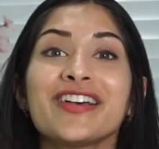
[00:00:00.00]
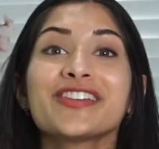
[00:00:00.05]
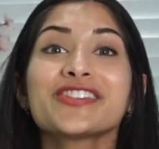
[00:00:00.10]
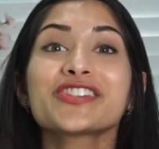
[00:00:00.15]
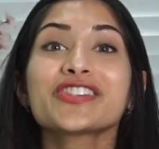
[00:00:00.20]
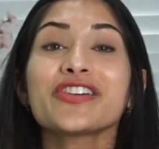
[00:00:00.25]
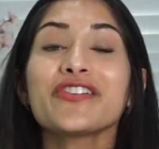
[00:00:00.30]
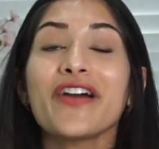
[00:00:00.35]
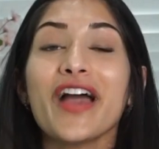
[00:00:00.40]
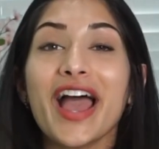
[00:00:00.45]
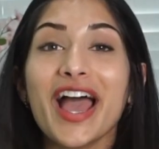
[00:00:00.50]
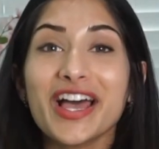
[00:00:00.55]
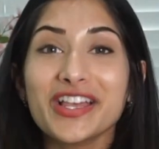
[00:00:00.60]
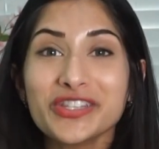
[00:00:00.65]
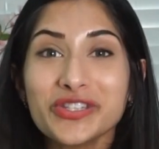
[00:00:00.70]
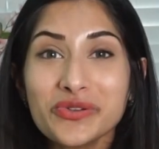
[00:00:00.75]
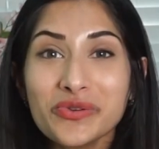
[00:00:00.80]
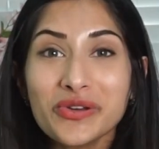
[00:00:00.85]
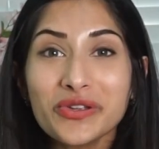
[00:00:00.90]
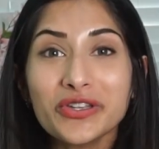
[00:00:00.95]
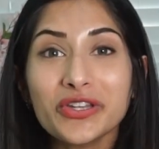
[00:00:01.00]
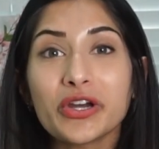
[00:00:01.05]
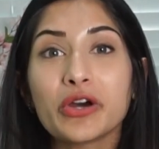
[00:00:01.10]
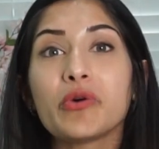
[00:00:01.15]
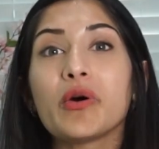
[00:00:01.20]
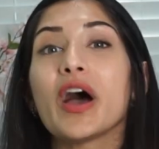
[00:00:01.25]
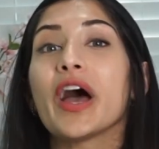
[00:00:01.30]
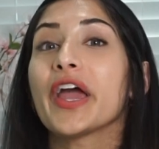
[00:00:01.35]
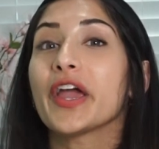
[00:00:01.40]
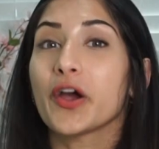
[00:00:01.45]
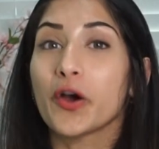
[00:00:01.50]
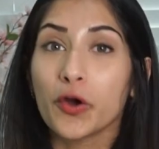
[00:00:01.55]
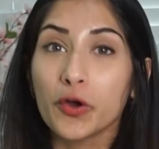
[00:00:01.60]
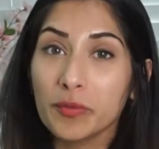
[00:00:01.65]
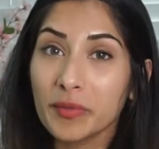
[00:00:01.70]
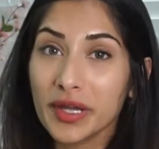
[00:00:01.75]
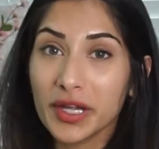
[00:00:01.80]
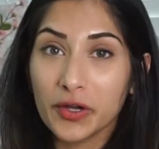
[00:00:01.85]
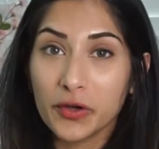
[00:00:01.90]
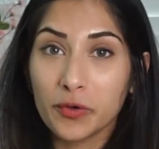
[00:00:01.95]
So as you all know, I own
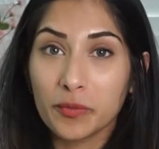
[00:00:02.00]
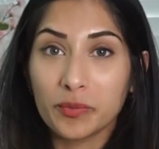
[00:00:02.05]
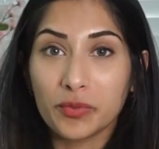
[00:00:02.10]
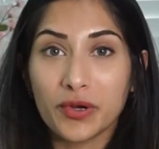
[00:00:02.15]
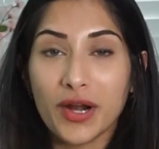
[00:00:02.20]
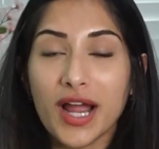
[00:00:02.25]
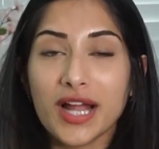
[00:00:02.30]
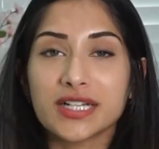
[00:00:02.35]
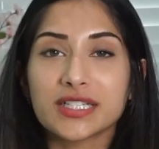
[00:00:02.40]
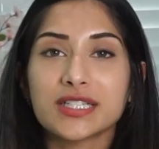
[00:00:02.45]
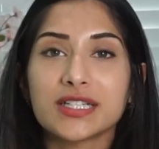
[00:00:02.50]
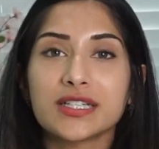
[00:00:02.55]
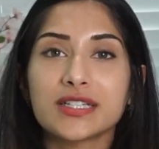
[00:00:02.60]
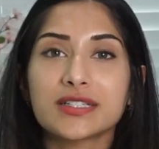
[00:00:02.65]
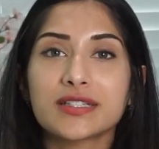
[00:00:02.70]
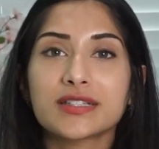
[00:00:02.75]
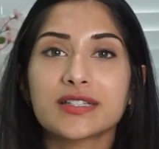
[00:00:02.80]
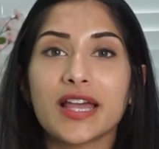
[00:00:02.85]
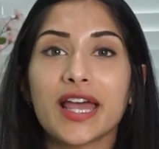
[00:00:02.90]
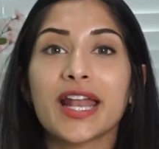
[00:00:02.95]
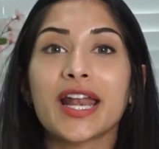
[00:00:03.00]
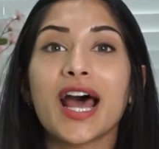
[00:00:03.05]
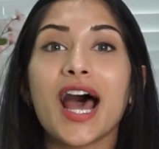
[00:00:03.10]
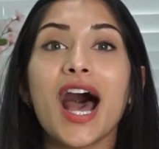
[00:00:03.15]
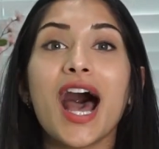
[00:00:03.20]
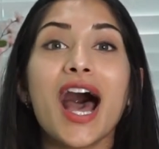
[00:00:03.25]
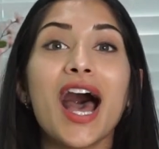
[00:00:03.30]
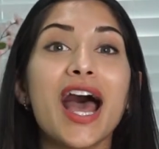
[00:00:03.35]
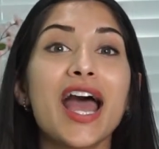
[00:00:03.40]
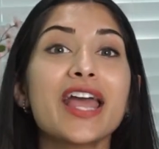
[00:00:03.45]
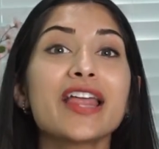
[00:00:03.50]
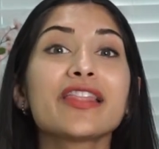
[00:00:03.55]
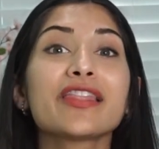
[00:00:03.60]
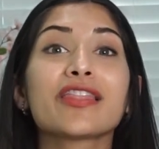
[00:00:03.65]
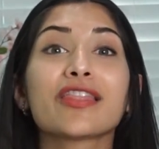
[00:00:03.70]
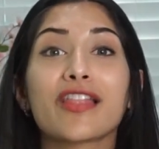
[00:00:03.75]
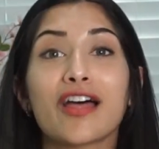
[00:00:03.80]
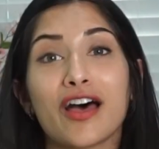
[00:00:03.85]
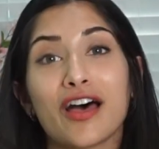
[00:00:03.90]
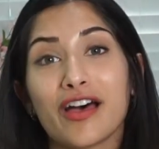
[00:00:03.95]
my own practice and I
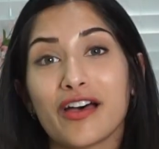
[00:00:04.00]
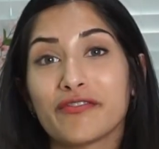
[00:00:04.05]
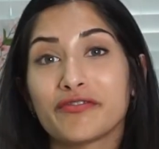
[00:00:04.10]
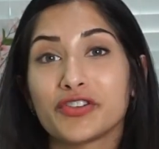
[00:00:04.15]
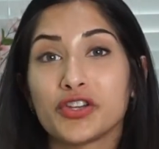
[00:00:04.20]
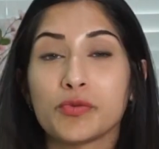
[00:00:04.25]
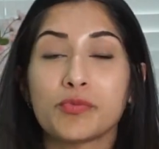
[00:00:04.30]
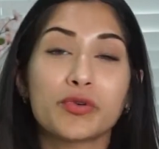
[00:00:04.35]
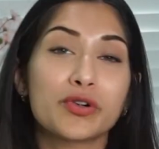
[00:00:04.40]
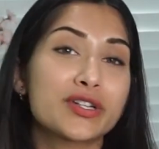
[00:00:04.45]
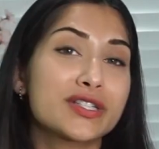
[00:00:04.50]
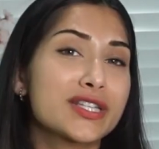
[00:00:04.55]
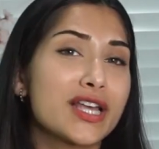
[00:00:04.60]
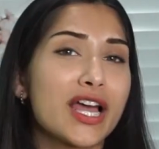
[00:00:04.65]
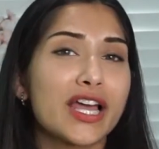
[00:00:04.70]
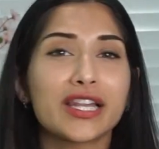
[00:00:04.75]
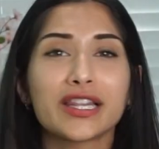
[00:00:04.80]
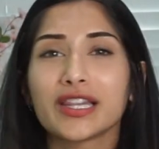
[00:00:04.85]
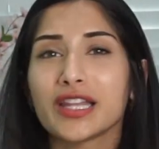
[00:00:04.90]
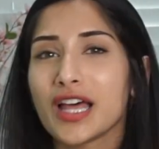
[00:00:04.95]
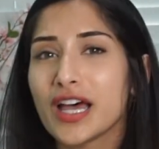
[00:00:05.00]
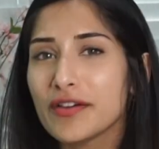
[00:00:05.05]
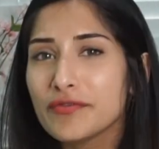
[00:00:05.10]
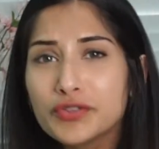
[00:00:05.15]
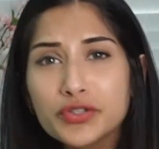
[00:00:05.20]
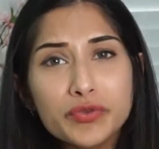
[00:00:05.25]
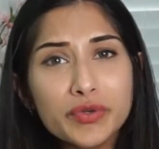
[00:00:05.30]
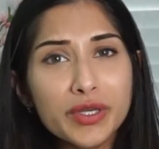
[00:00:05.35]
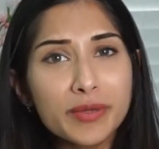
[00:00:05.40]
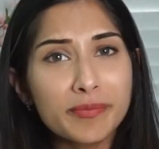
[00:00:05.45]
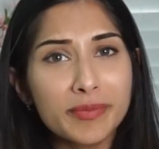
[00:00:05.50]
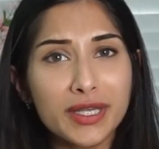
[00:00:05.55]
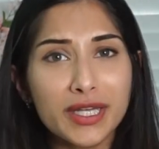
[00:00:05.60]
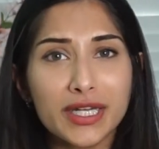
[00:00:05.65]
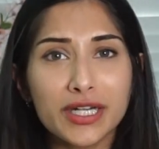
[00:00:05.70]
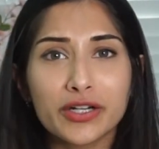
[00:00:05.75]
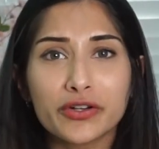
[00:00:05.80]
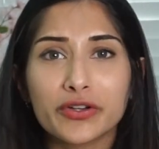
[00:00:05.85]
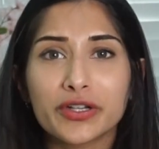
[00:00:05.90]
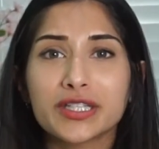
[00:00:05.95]
love newborns. I love doing meet
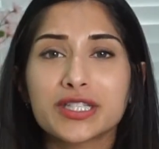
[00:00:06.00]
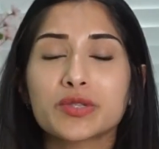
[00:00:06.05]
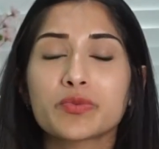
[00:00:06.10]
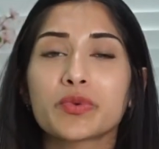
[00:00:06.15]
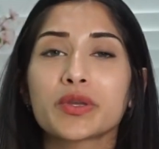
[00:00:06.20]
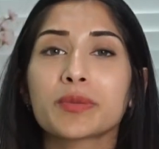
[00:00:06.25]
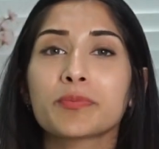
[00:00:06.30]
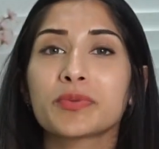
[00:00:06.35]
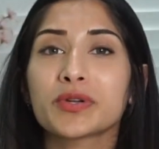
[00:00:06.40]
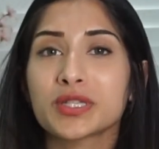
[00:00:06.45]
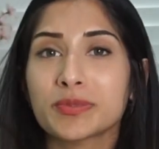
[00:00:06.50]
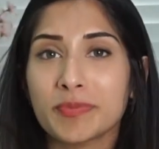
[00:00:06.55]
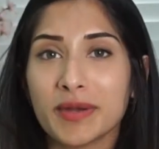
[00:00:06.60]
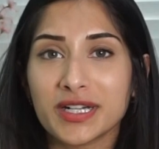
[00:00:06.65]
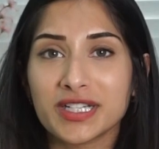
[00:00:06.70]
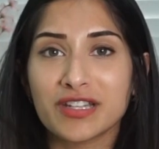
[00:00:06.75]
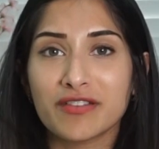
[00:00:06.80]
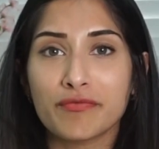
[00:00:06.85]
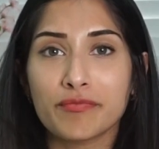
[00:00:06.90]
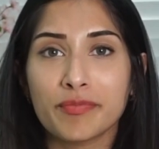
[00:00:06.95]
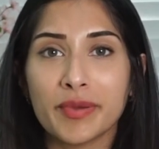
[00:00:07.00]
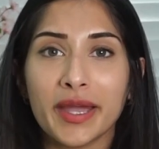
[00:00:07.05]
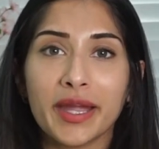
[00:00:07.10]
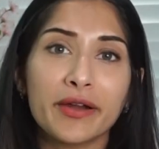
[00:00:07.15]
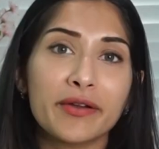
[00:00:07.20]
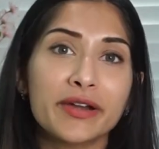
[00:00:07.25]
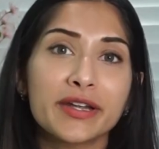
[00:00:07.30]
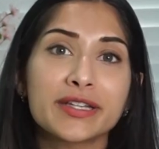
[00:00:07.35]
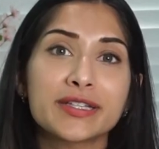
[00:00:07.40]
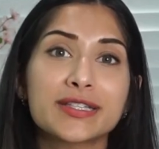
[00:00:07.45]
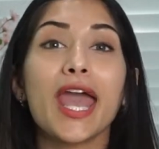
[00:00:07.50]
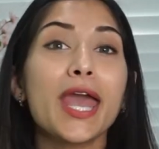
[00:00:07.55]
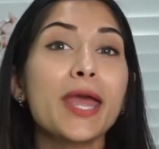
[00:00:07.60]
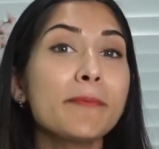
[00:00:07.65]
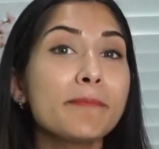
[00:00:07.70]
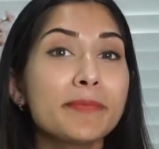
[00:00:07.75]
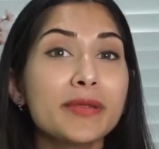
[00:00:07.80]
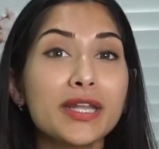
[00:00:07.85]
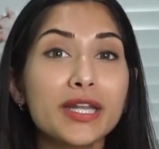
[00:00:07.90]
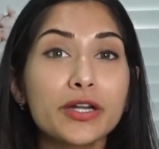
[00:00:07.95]
and greets with prospective parents
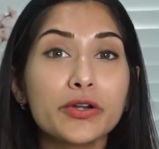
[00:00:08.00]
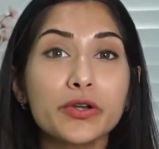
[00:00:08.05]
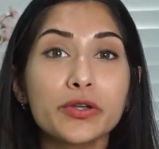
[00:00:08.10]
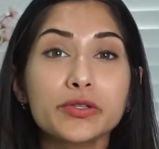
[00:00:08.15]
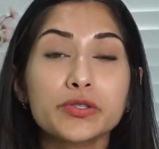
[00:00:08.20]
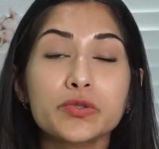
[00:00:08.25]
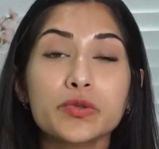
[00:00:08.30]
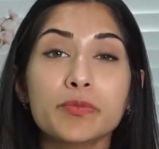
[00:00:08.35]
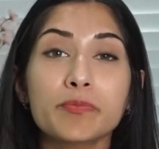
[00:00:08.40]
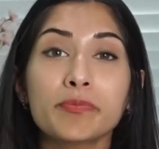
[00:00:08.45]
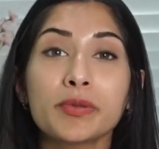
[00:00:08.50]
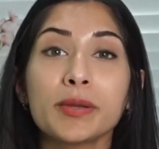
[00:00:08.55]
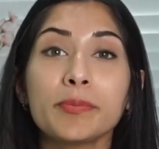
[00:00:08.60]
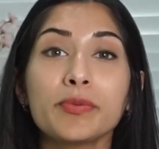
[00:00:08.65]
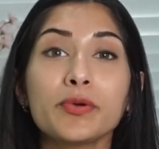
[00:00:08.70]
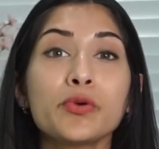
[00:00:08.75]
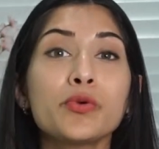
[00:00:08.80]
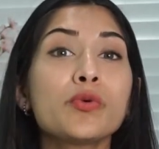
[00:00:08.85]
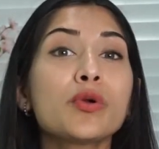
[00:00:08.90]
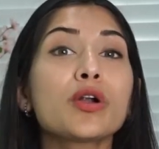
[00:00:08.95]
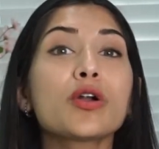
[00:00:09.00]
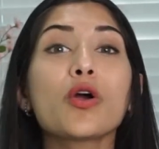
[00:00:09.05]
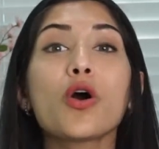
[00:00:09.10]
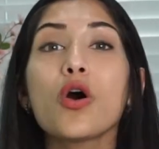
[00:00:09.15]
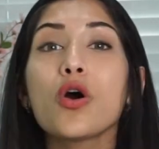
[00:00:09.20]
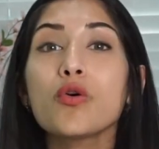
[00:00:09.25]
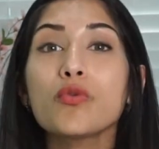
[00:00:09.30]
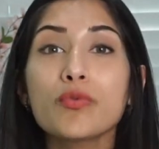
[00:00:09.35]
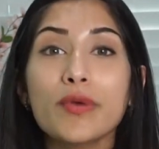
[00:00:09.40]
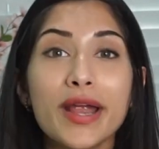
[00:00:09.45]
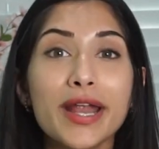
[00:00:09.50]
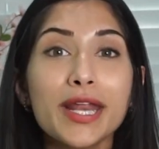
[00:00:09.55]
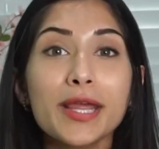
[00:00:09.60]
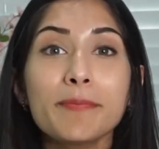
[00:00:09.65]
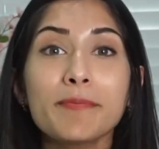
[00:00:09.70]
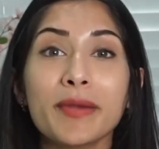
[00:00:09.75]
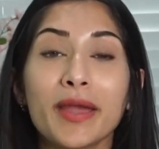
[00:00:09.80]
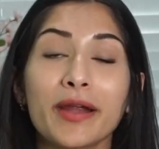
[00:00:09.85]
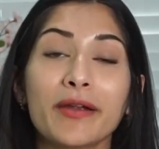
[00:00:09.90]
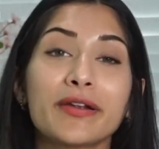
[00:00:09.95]
and meet and greets with people who are
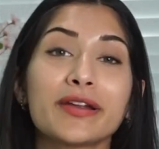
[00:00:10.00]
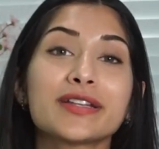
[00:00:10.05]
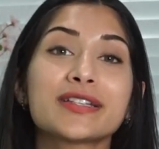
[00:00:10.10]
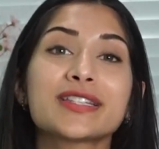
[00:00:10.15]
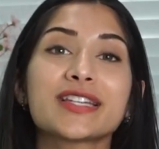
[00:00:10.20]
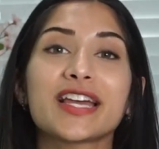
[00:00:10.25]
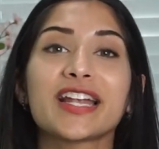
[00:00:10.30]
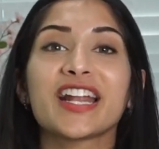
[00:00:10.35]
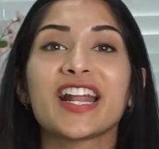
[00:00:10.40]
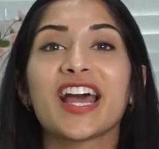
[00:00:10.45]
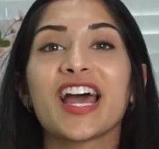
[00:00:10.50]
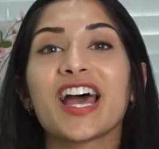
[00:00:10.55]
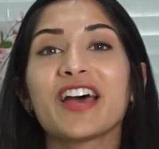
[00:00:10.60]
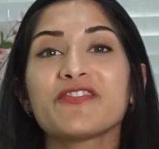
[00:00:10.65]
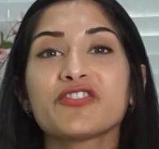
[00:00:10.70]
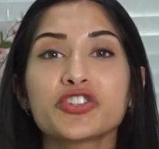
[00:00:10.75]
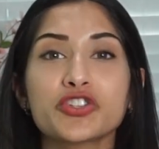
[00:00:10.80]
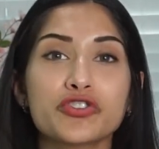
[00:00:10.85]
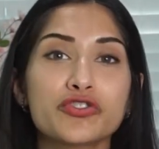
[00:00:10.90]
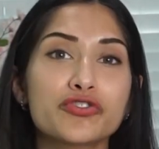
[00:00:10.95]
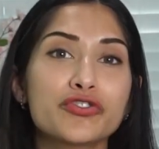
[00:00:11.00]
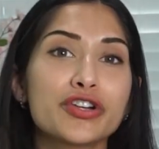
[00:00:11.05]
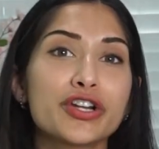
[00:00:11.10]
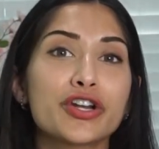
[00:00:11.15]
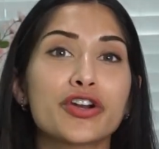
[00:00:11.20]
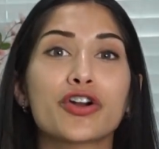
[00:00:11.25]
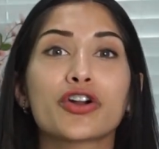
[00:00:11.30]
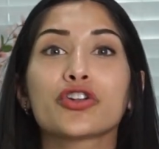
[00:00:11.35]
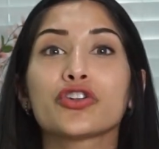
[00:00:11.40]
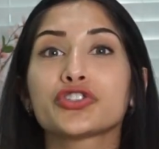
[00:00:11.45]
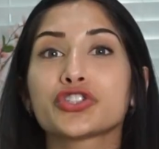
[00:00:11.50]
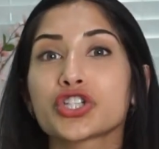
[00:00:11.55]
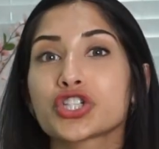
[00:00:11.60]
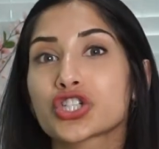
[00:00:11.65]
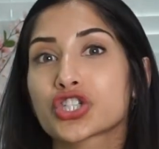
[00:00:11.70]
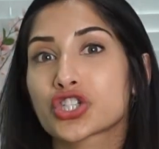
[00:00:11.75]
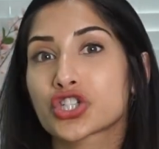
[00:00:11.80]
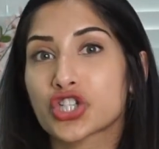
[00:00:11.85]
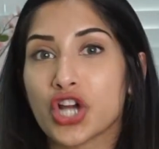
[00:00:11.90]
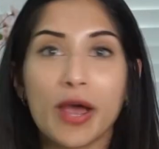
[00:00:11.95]
already parents and have children and are
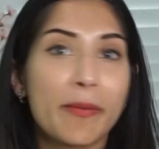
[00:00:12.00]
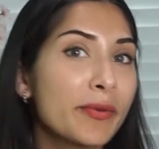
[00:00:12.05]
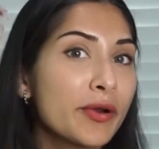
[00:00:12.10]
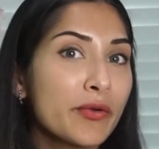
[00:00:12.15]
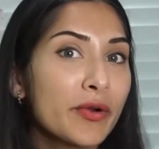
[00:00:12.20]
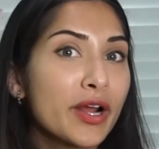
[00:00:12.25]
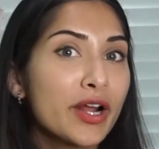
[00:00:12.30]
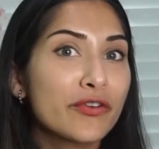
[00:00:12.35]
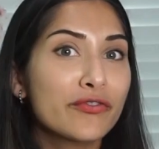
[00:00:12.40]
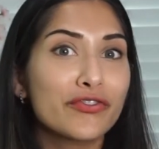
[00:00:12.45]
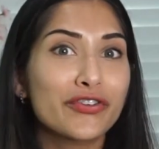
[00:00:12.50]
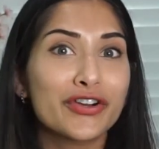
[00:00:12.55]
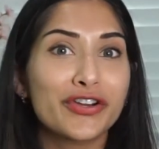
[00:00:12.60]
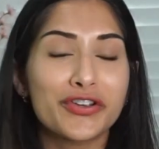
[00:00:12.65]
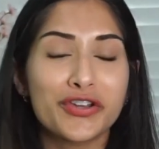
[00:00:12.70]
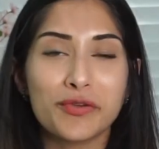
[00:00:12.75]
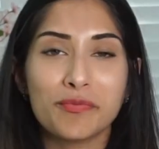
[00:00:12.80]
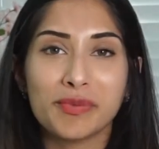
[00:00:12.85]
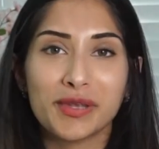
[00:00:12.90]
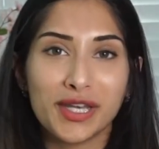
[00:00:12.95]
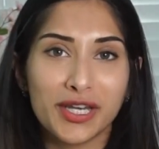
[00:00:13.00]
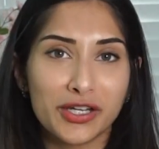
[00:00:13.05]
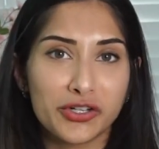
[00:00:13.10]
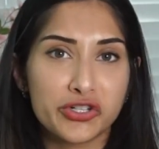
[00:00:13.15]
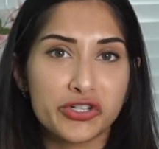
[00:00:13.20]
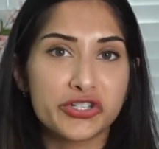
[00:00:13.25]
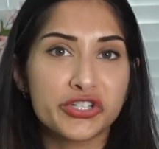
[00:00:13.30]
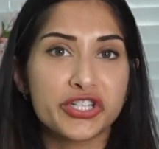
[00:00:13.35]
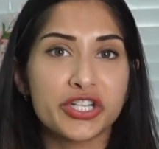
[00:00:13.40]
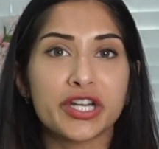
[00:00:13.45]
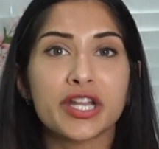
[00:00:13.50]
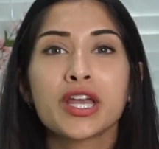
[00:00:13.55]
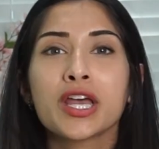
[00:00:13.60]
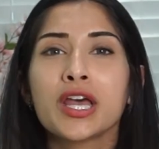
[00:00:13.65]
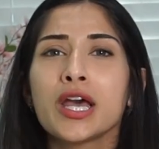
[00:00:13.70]
just shopping around for a new pediatrician.